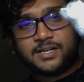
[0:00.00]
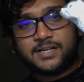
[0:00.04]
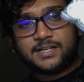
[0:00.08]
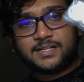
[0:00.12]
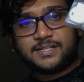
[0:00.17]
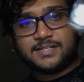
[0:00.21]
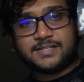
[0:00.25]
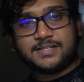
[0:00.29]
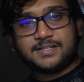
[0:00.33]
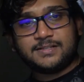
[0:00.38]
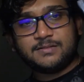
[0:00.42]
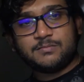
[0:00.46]

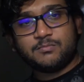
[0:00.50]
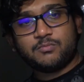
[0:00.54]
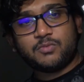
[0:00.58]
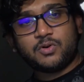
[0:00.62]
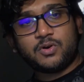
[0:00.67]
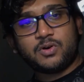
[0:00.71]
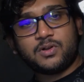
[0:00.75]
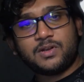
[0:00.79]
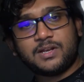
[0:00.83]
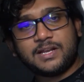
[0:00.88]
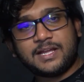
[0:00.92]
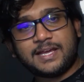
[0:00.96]

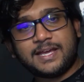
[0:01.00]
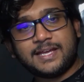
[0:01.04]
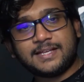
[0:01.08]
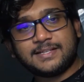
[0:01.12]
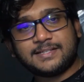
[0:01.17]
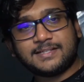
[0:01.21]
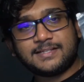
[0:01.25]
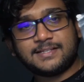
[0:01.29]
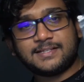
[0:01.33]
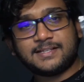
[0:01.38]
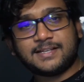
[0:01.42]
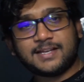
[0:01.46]
small
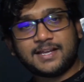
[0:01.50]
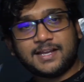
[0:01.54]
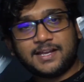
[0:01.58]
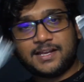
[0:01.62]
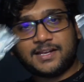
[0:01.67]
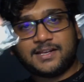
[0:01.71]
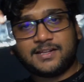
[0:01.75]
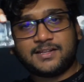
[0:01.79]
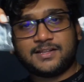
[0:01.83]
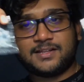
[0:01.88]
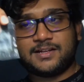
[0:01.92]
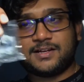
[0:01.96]
S
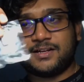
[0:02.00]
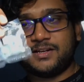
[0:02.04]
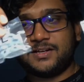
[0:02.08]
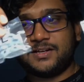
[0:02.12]
and an